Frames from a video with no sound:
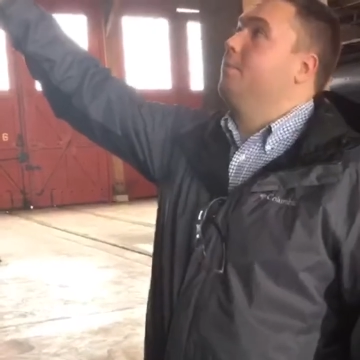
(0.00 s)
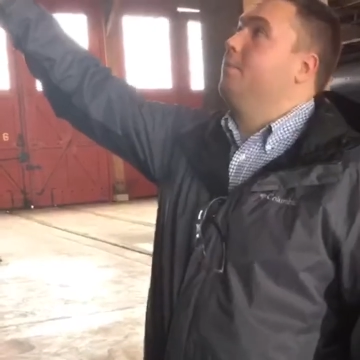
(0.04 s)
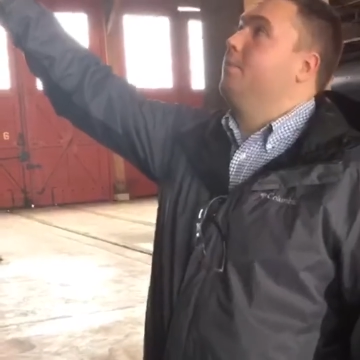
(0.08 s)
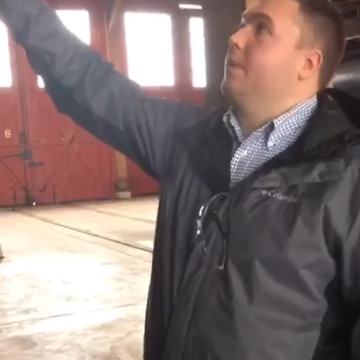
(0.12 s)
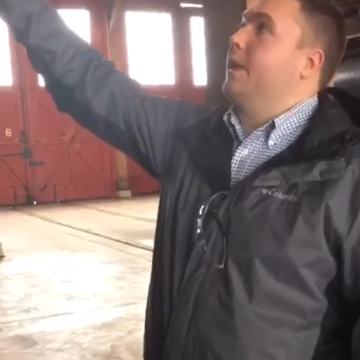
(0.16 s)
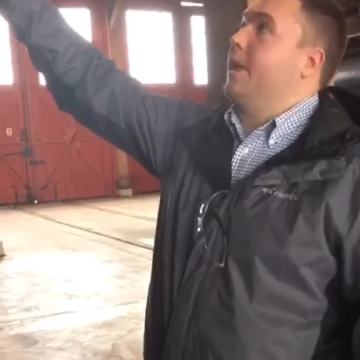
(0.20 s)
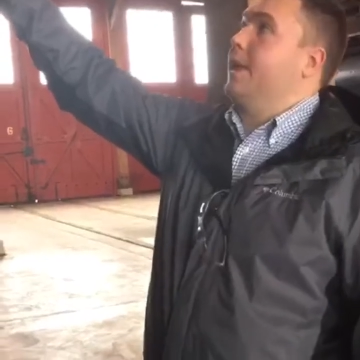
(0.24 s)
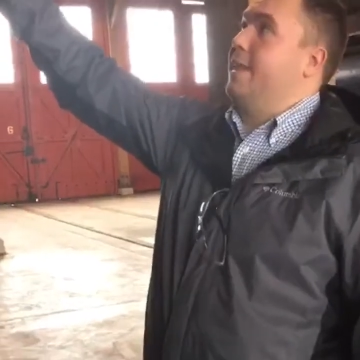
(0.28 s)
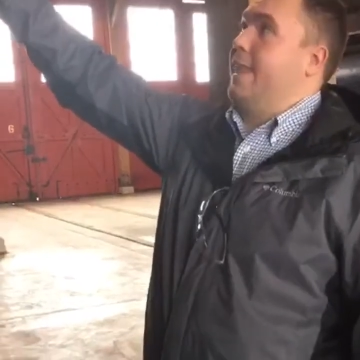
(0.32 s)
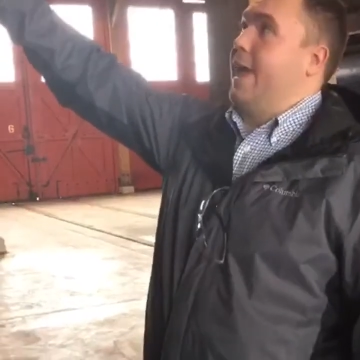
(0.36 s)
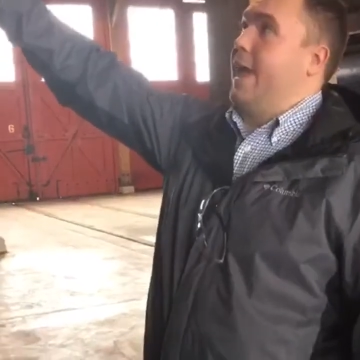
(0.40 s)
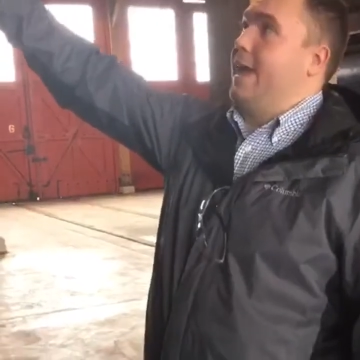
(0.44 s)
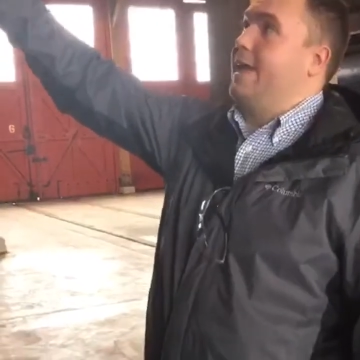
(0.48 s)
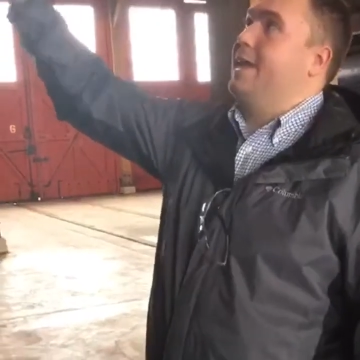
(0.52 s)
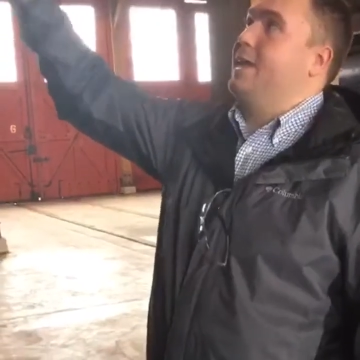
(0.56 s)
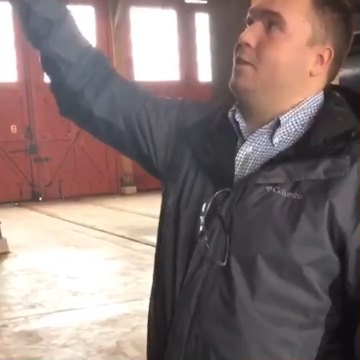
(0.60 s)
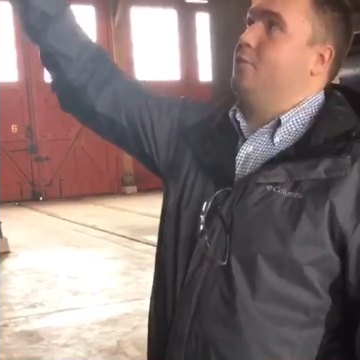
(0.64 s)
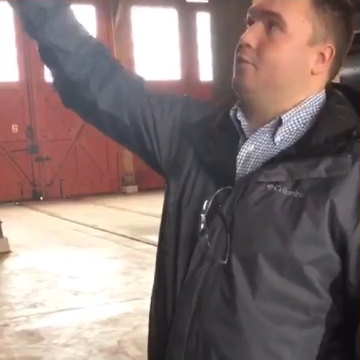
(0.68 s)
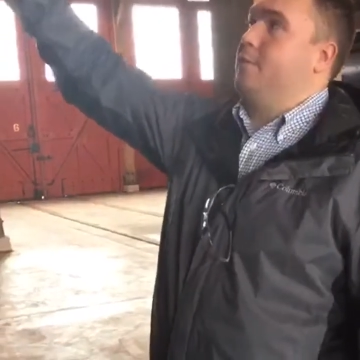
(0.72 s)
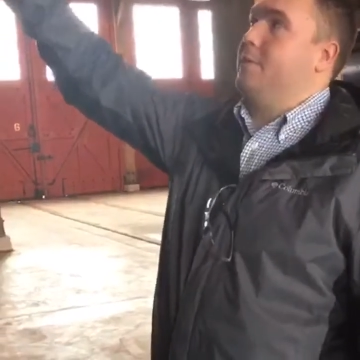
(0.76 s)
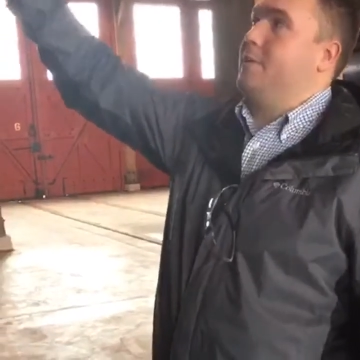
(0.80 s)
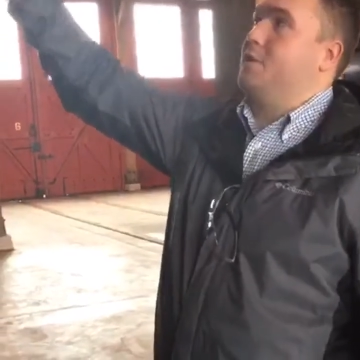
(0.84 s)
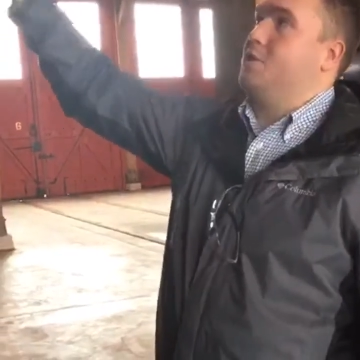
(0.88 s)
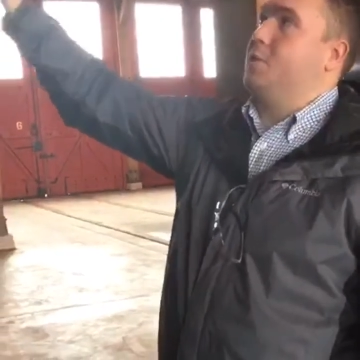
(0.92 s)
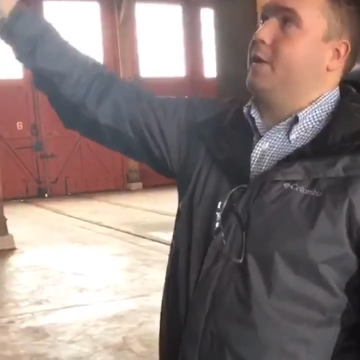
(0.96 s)
that heat
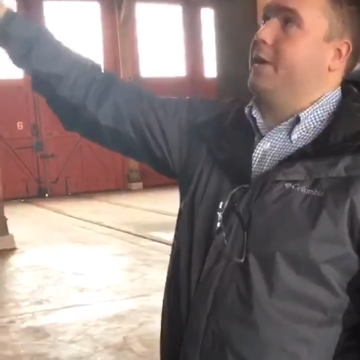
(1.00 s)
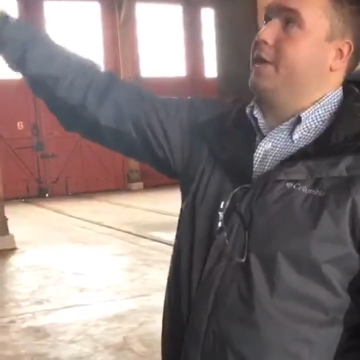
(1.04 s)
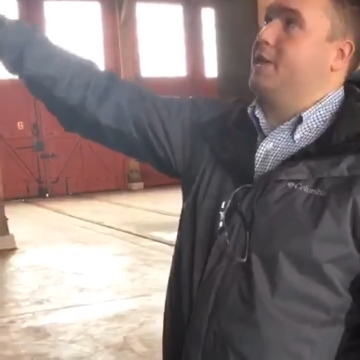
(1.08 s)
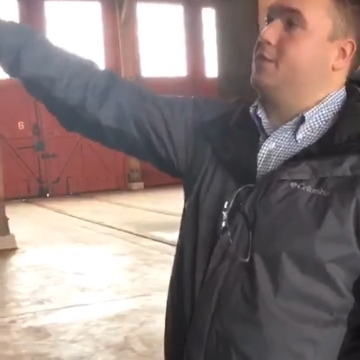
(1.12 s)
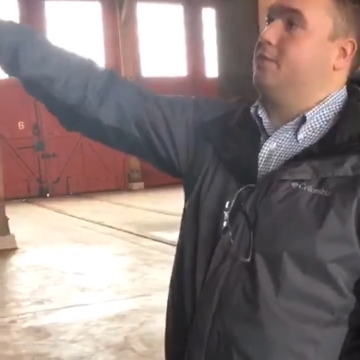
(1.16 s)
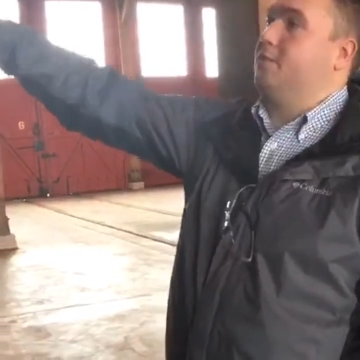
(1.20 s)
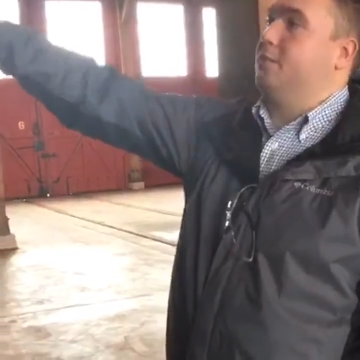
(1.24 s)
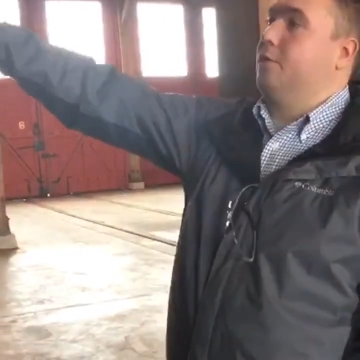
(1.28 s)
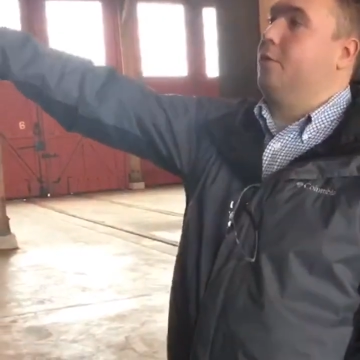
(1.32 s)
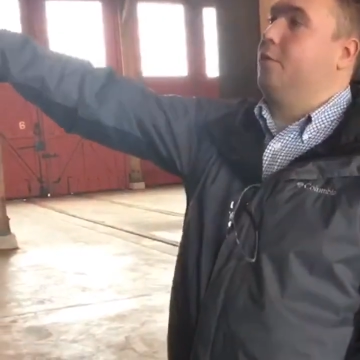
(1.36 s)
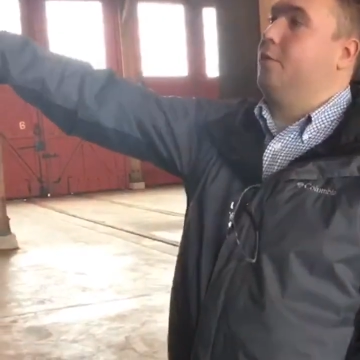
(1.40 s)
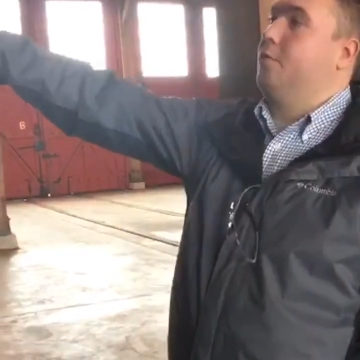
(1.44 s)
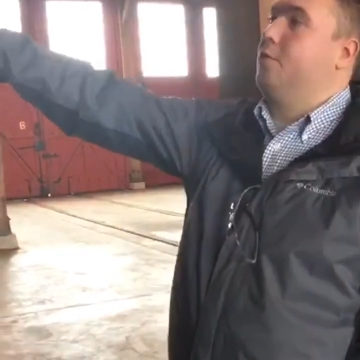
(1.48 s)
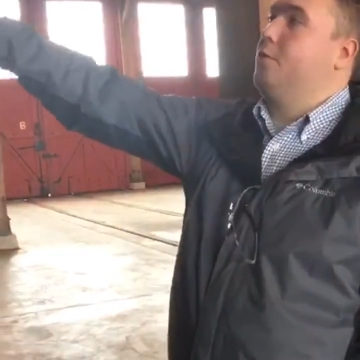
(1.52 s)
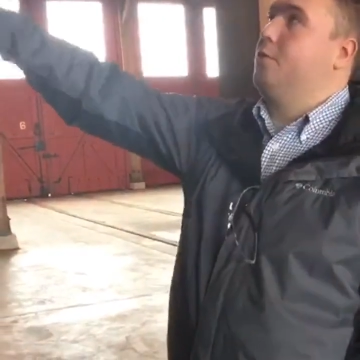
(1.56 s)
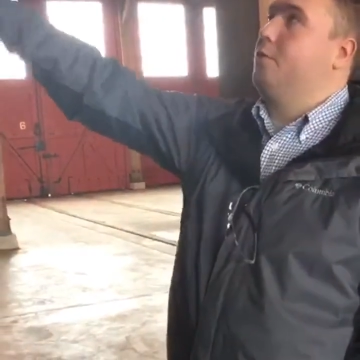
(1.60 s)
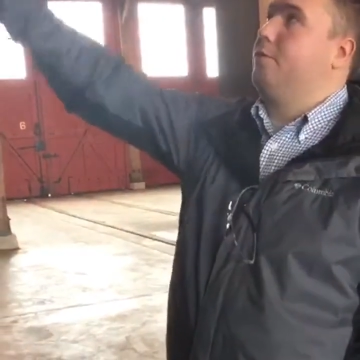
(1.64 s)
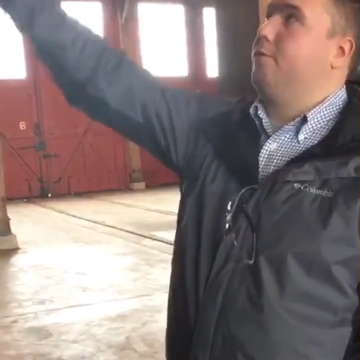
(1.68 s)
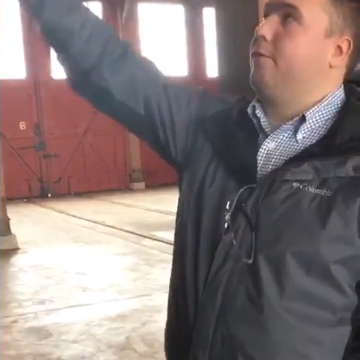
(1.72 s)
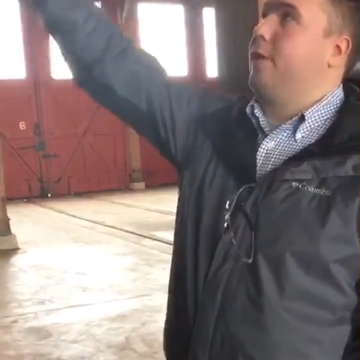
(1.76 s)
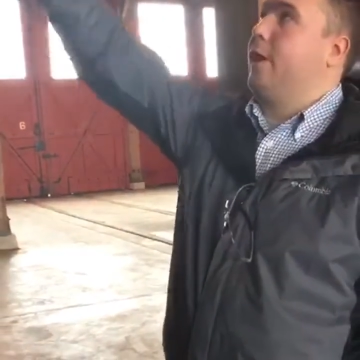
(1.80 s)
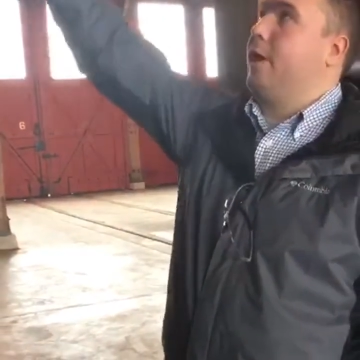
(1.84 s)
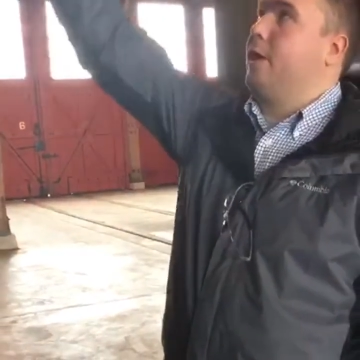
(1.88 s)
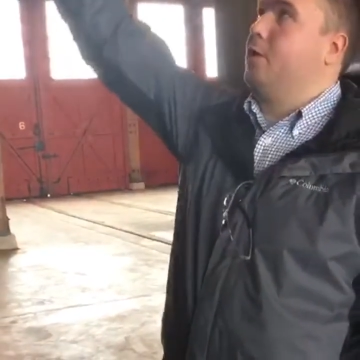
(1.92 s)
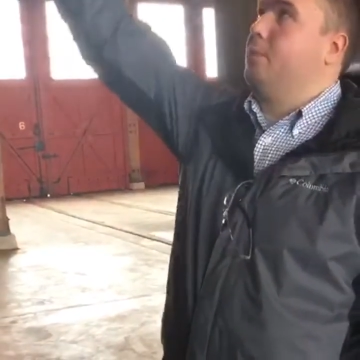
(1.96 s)
would be transferred through the
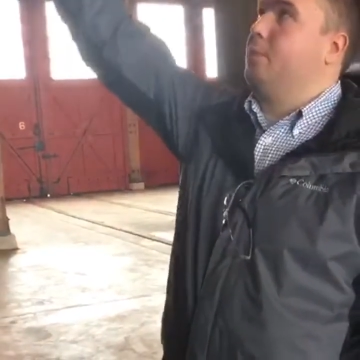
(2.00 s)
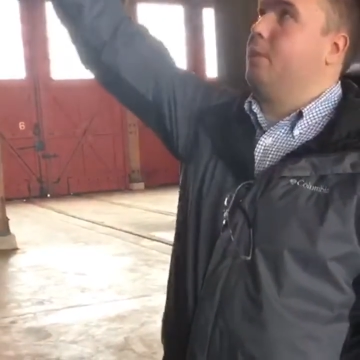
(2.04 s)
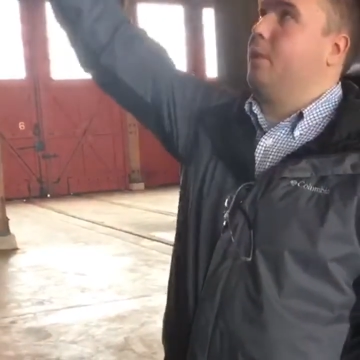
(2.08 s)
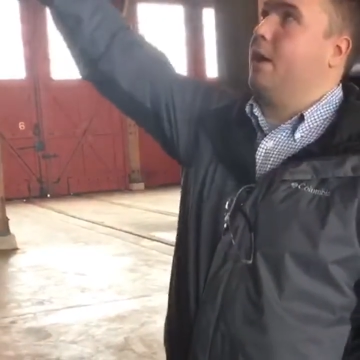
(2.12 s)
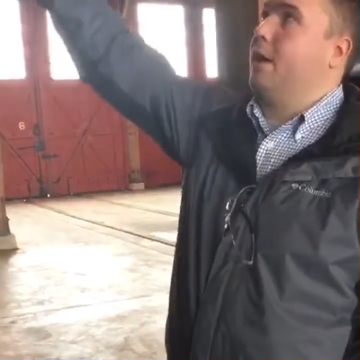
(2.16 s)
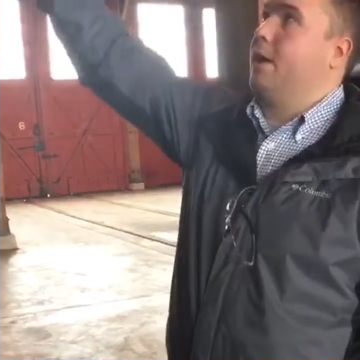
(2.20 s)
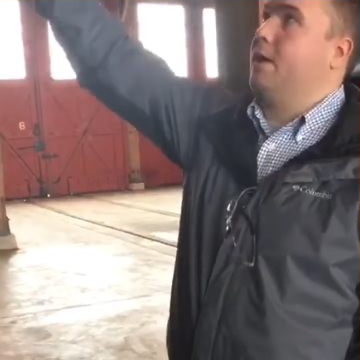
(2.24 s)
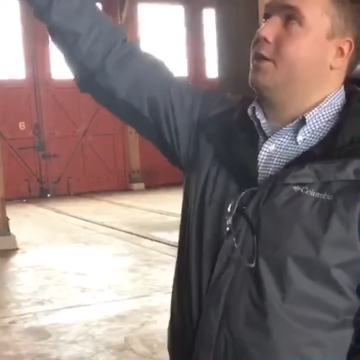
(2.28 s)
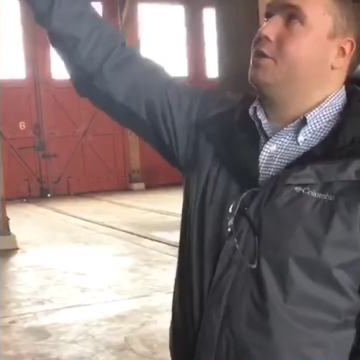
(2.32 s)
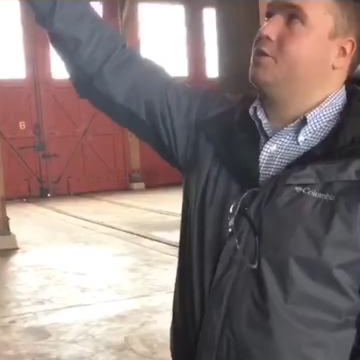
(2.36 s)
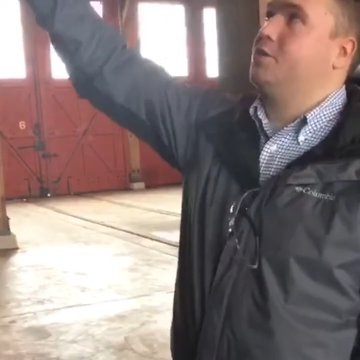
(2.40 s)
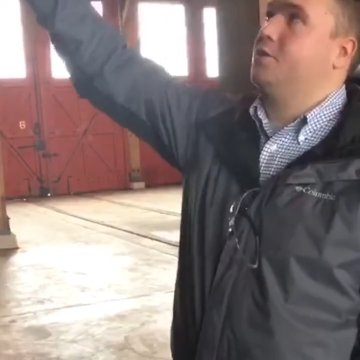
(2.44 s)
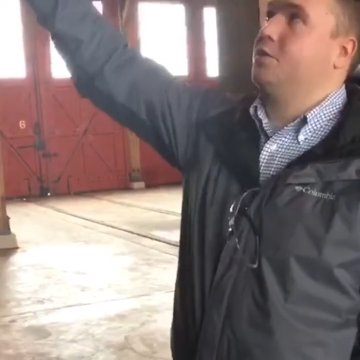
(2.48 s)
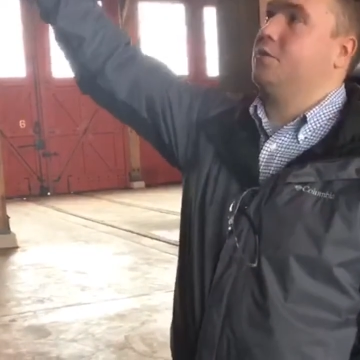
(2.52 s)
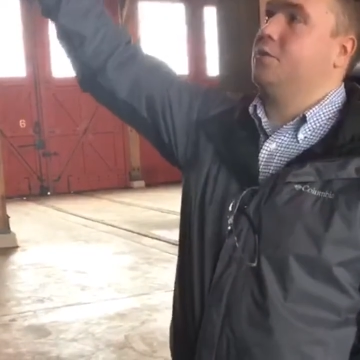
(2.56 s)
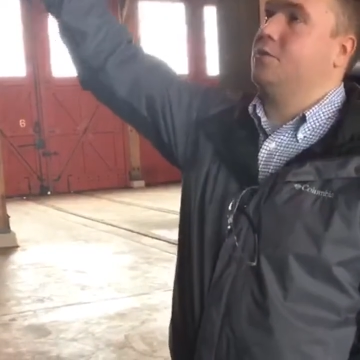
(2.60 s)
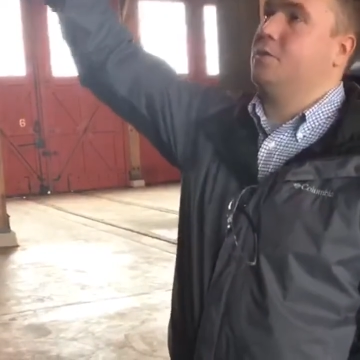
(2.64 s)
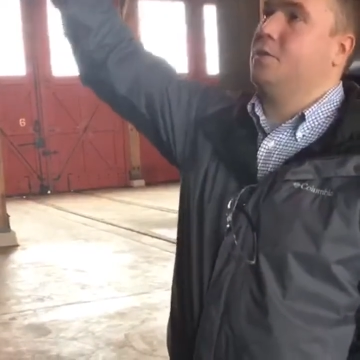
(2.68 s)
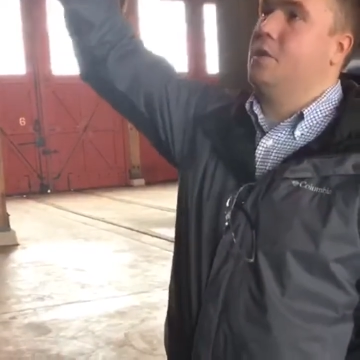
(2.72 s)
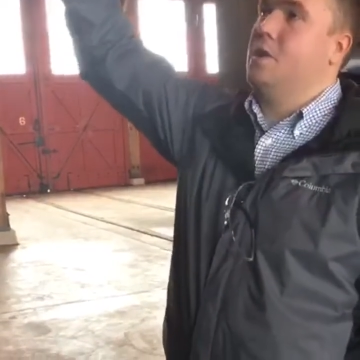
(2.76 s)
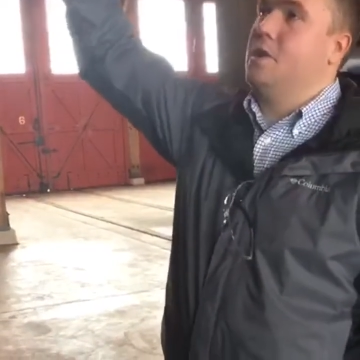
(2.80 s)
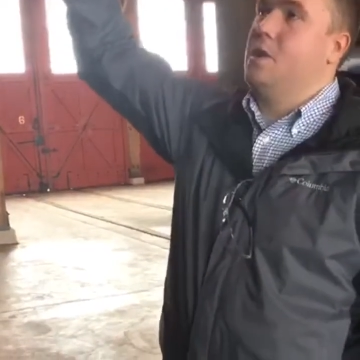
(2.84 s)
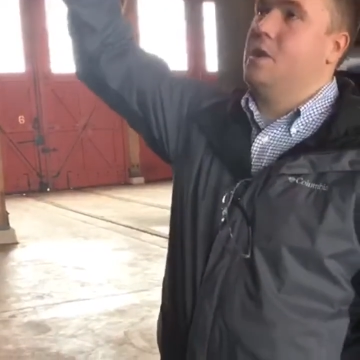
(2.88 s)
firebox, through